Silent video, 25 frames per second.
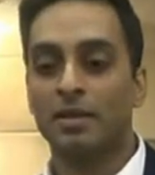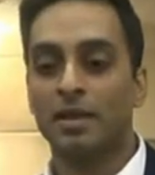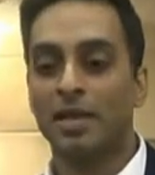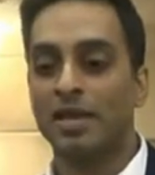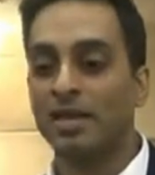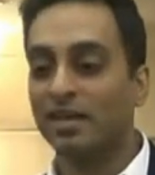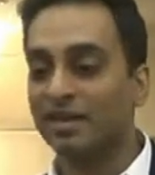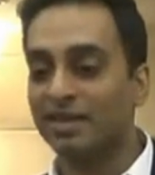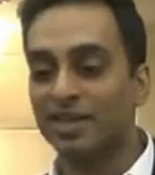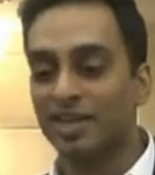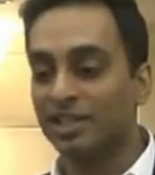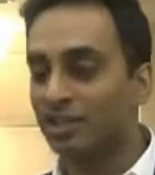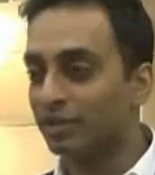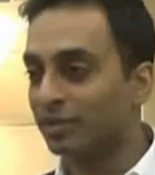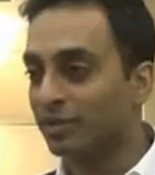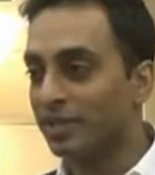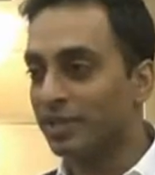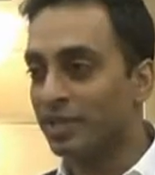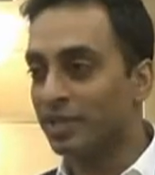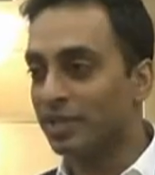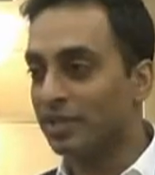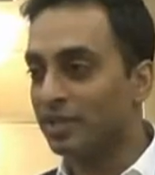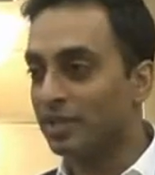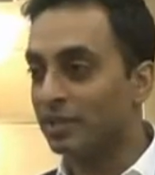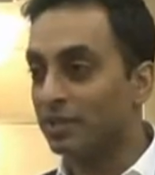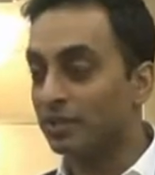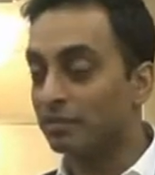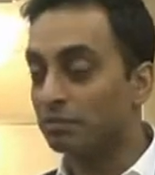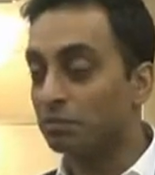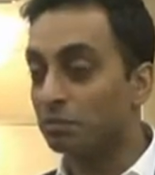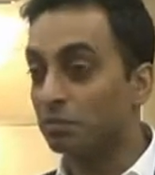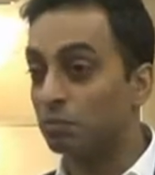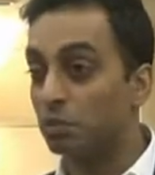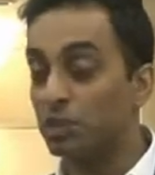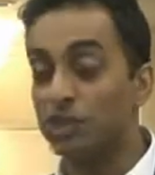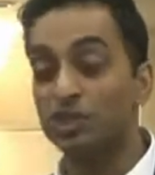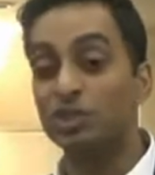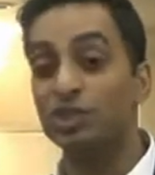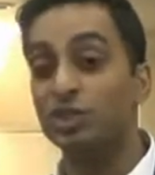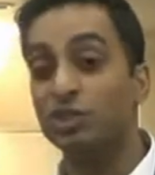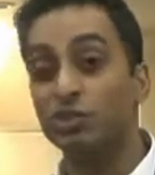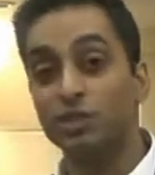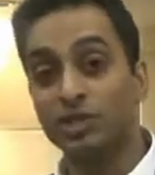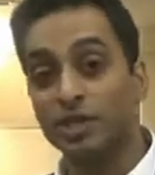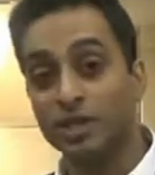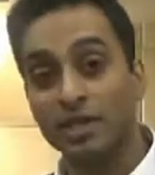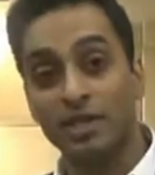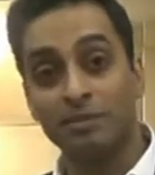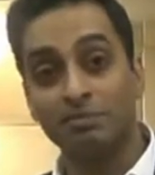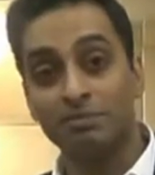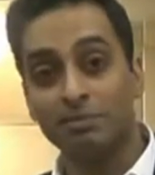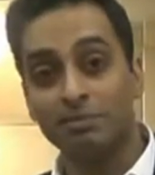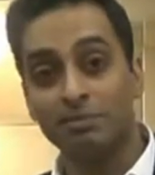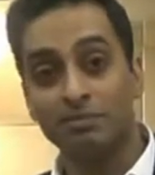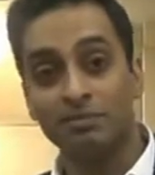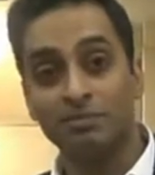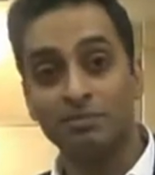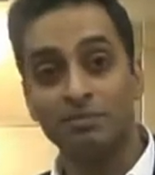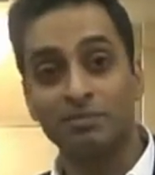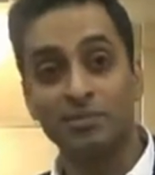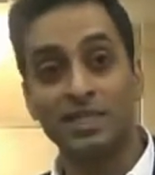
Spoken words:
In a country that was new to them,